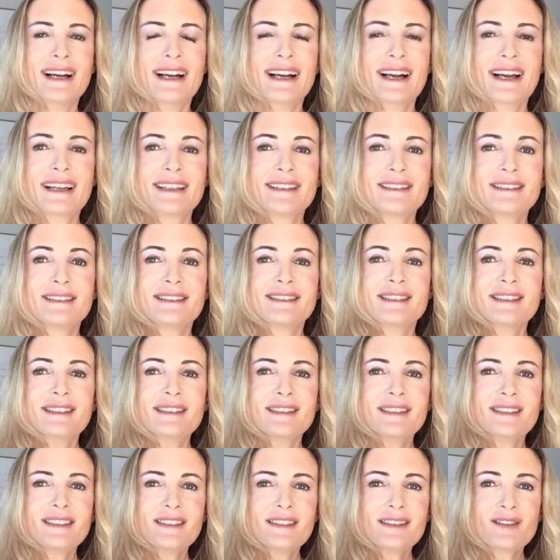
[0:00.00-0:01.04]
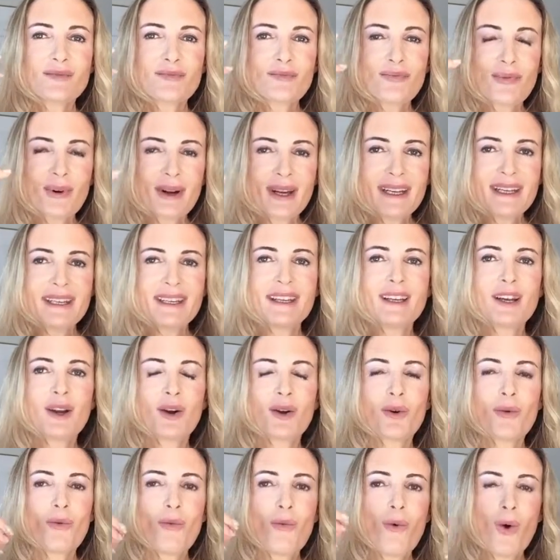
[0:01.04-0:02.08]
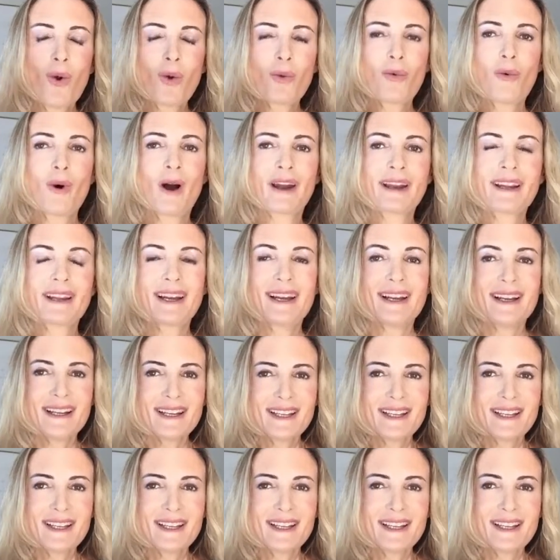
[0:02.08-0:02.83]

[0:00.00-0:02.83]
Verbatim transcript: And this is spreading worldwide.